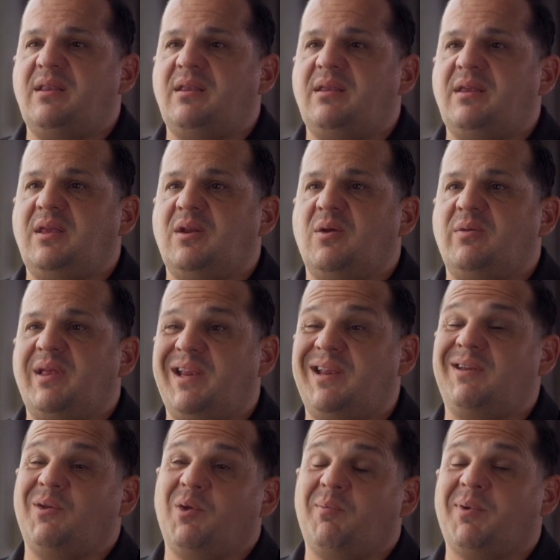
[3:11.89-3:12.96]
they
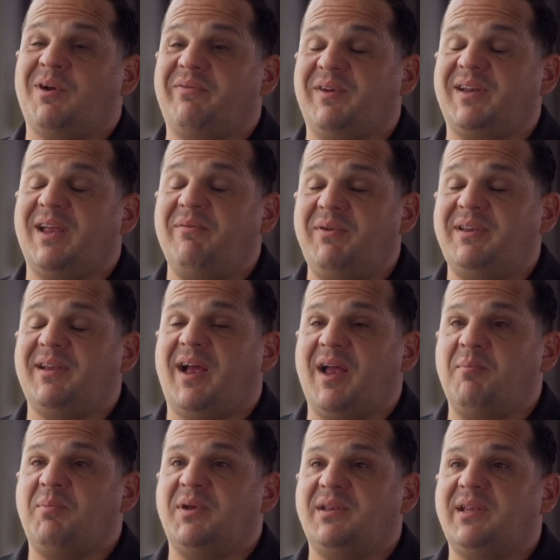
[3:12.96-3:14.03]
didn't do it perfect every
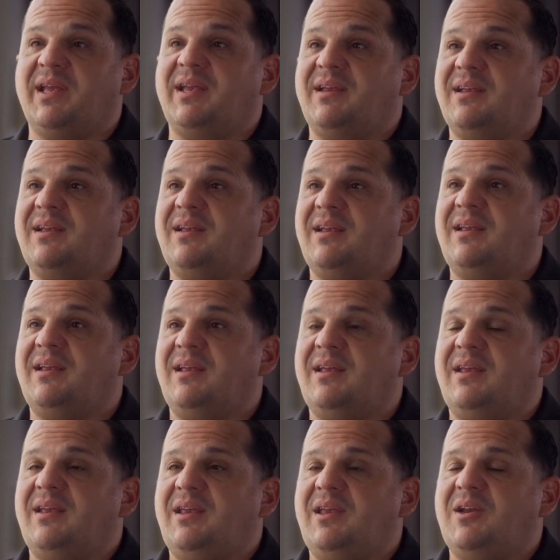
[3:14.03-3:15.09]
time, but they
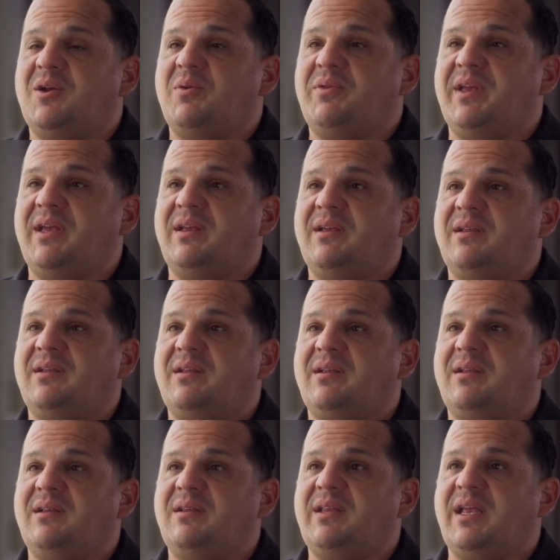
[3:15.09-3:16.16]

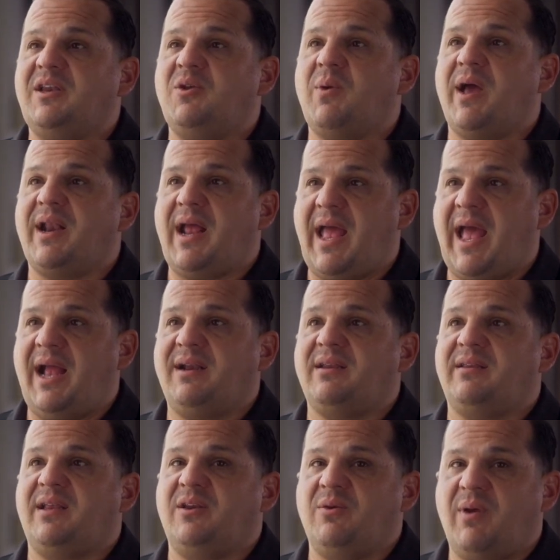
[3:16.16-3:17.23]
knew how to act,
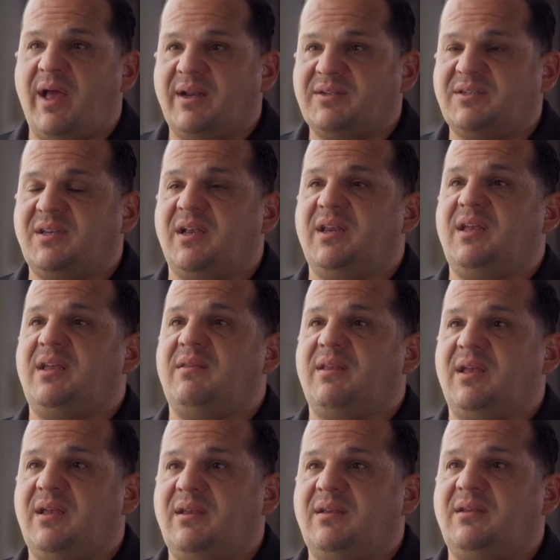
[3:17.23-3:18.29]
and they knew how to study, and
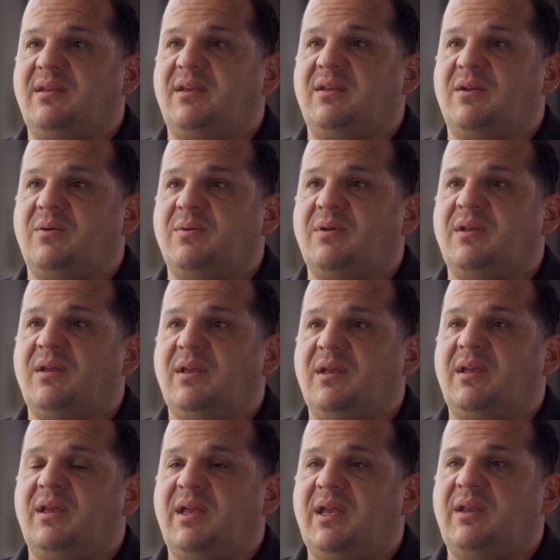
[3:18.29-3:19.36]
they,
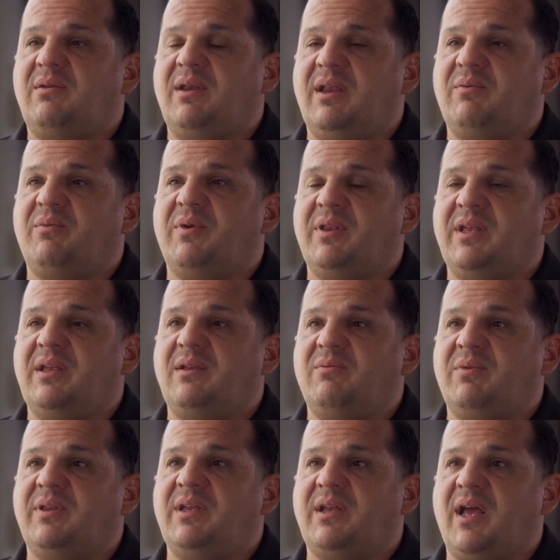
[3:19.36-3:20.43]
and
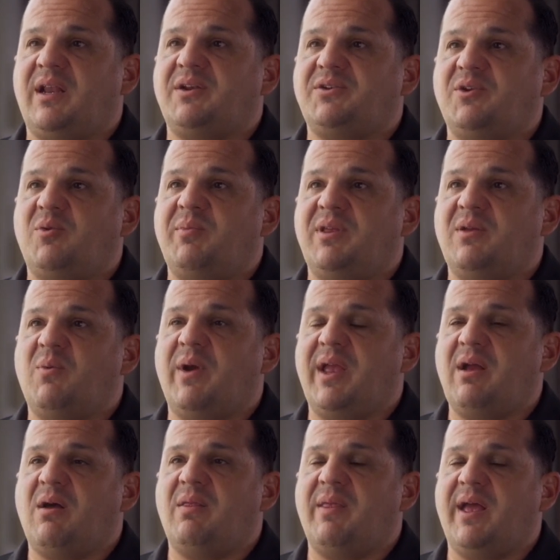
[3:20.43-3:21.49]
really kind of showed me the way
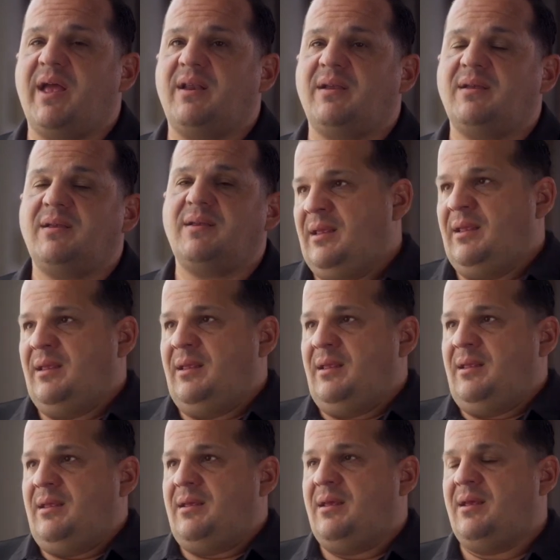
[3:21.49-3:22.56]
on that.
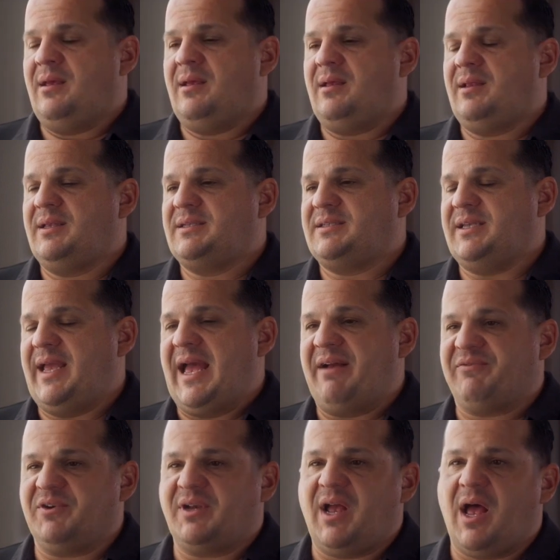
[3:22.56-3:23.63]
Let's see,
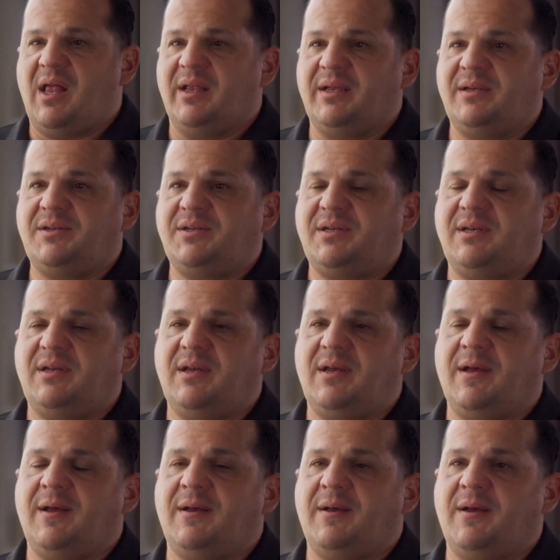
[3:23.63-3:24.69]
after college,
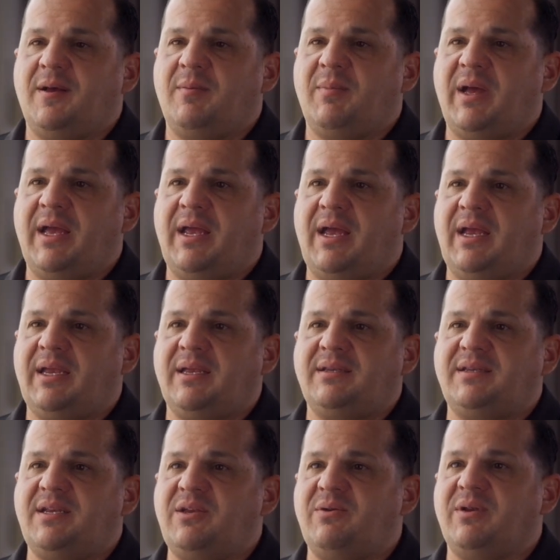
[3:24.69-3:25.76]
I
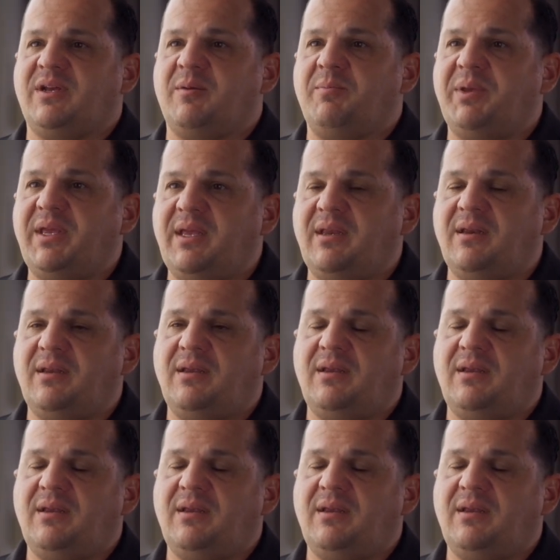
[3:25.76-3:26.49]
continued to compete,